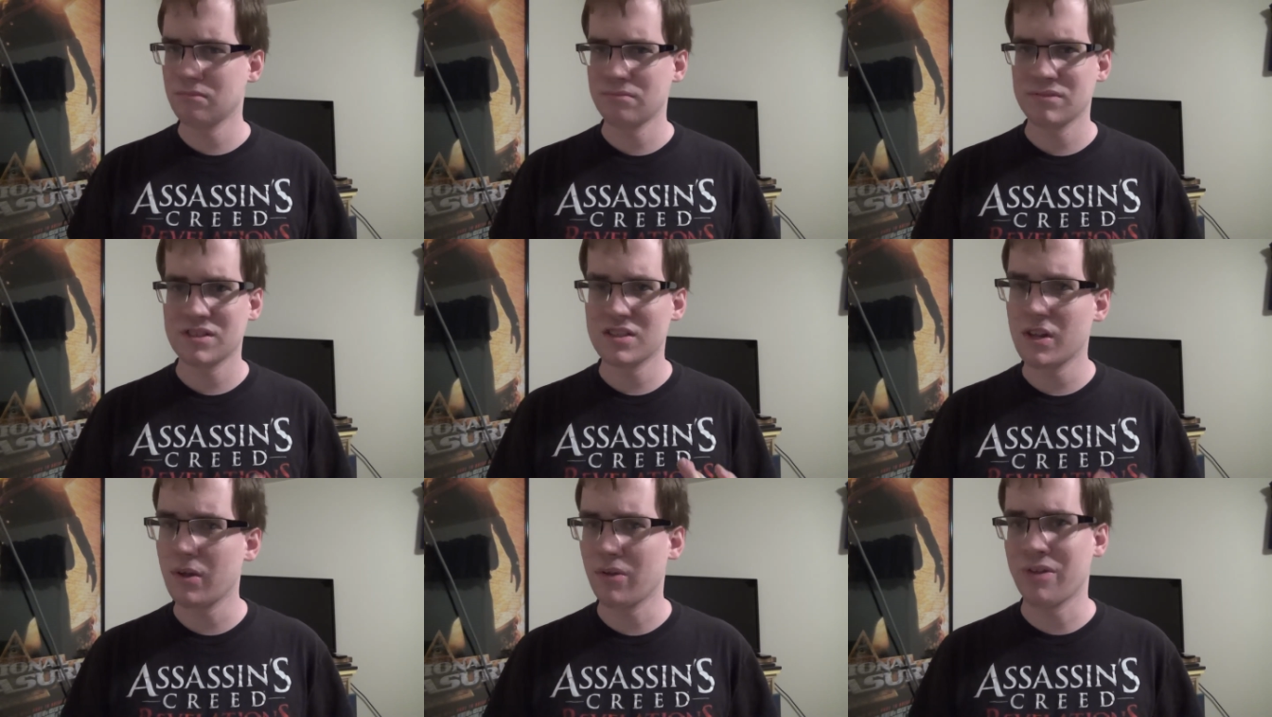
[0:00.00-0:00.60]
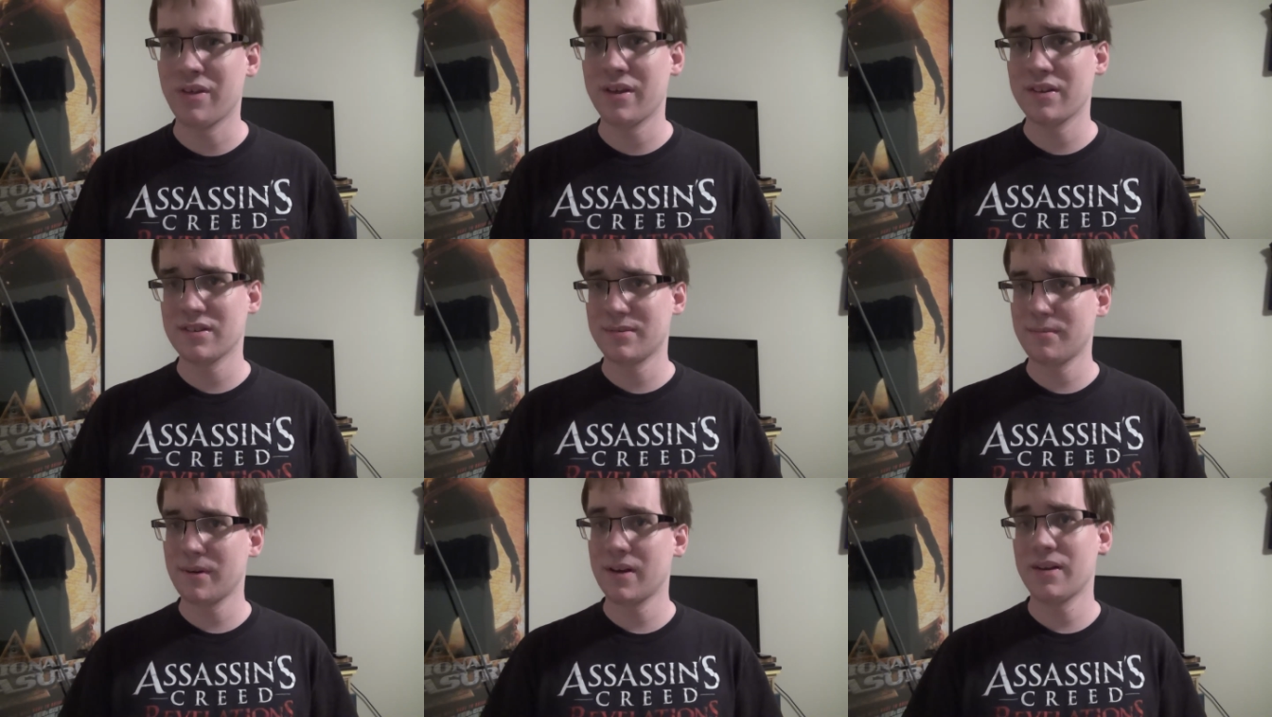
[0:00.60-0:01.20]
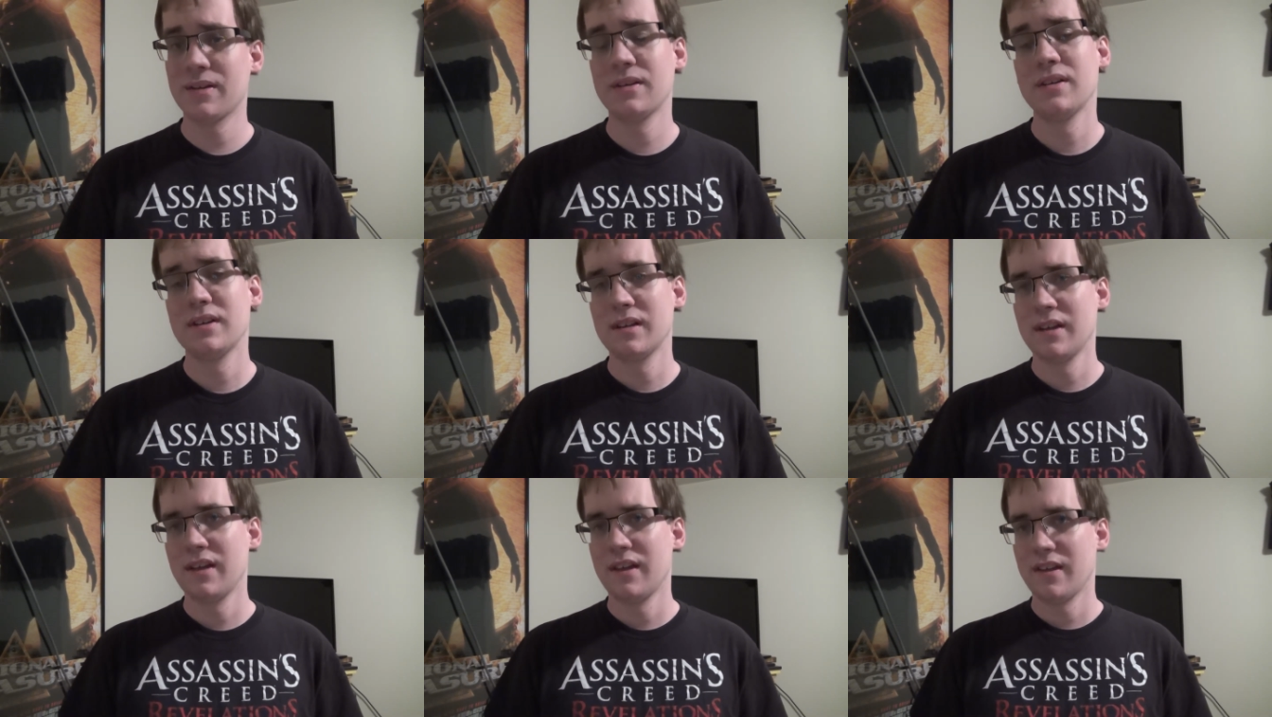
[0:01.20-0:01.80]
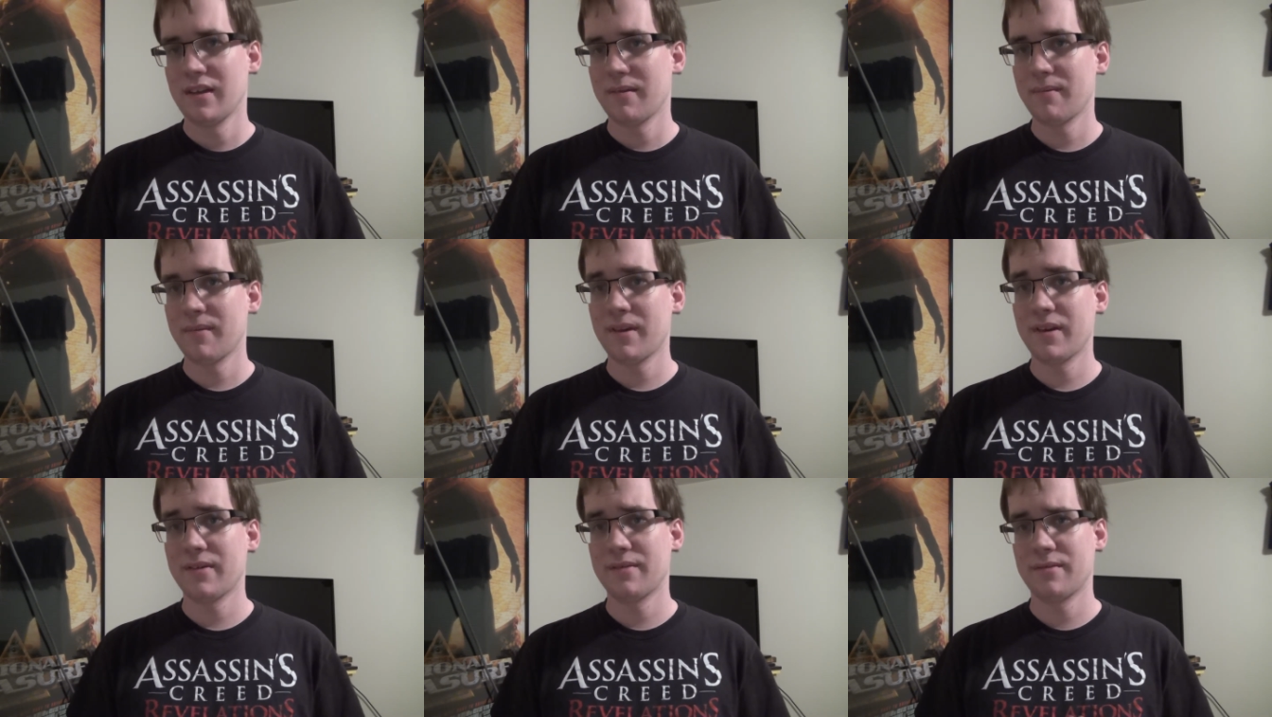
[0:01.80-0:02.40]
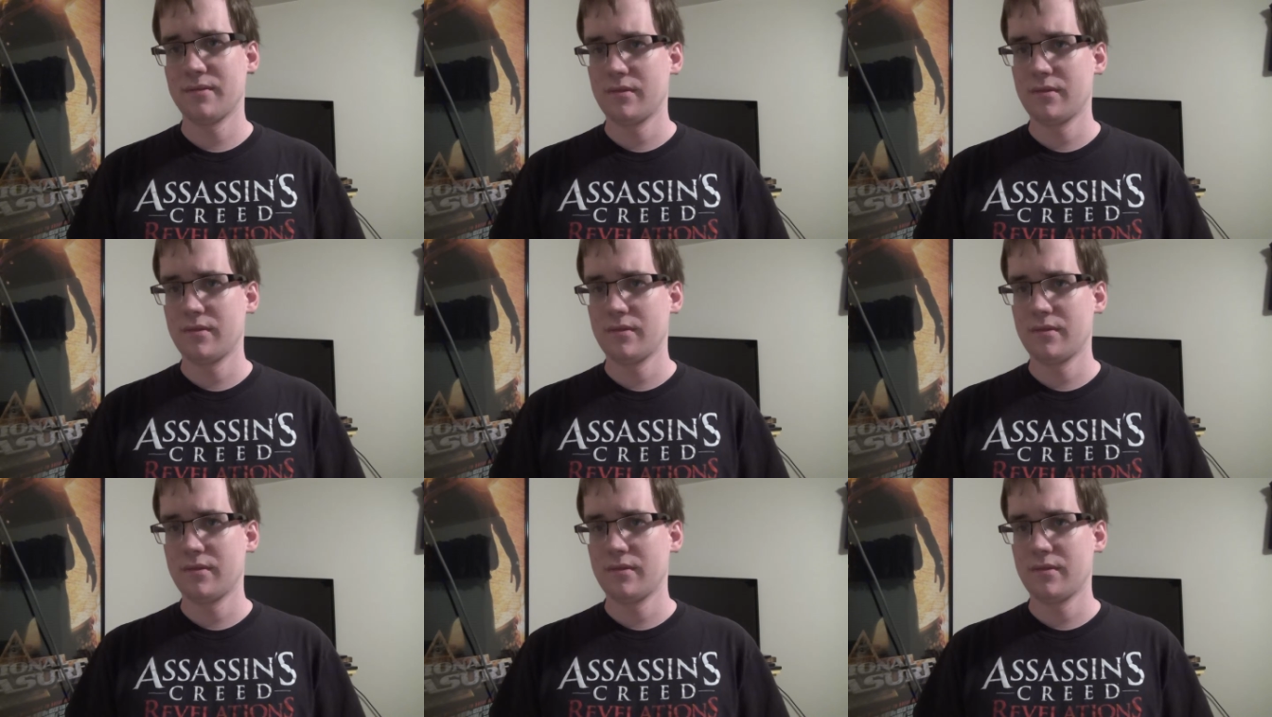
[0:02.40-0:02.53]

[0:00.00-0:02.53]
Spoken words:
steal things, but, I mean,